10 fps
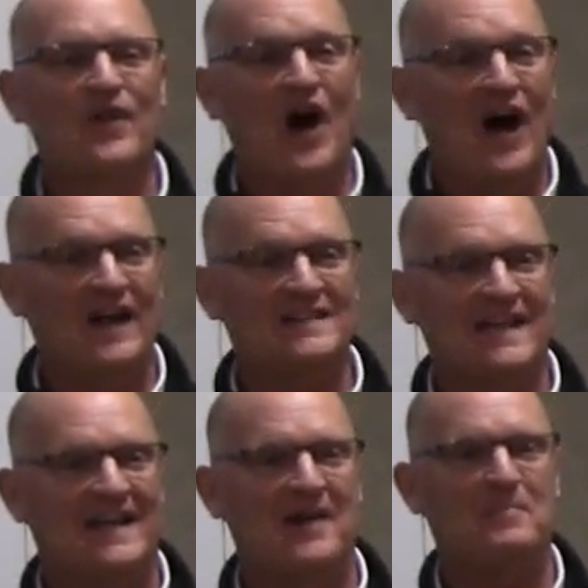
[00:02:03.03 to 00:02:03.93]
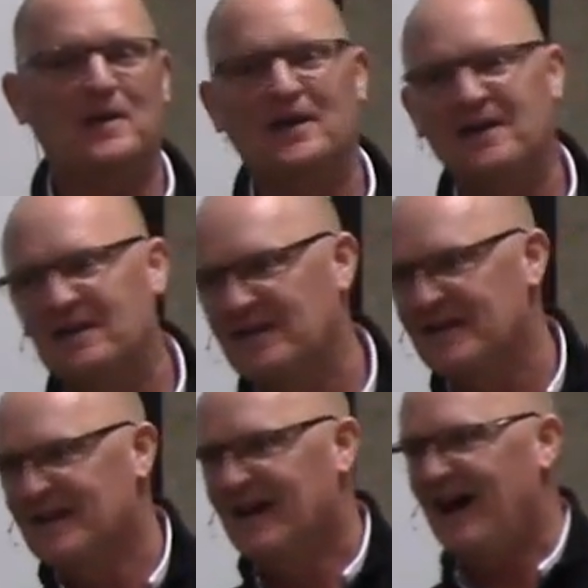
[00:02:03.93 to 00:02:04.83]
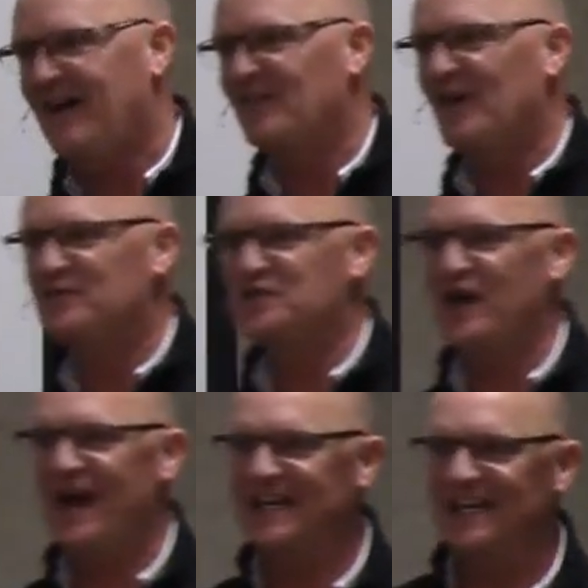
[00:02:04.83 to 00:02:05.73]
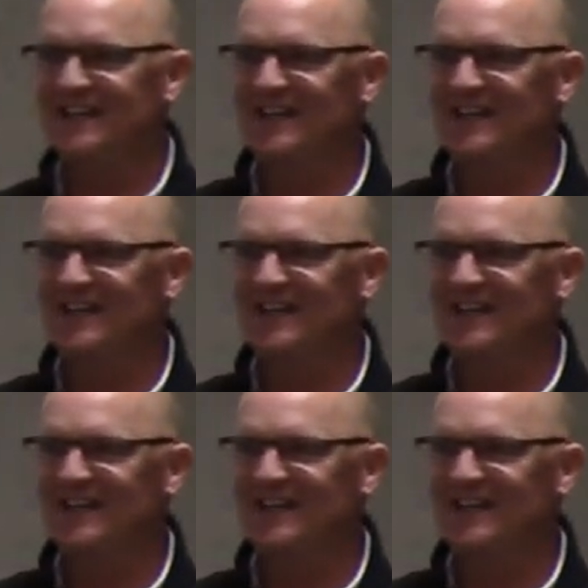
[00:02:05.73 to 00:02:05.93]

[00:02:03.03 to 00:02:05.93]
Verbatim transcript: the hunting up here. I love tracking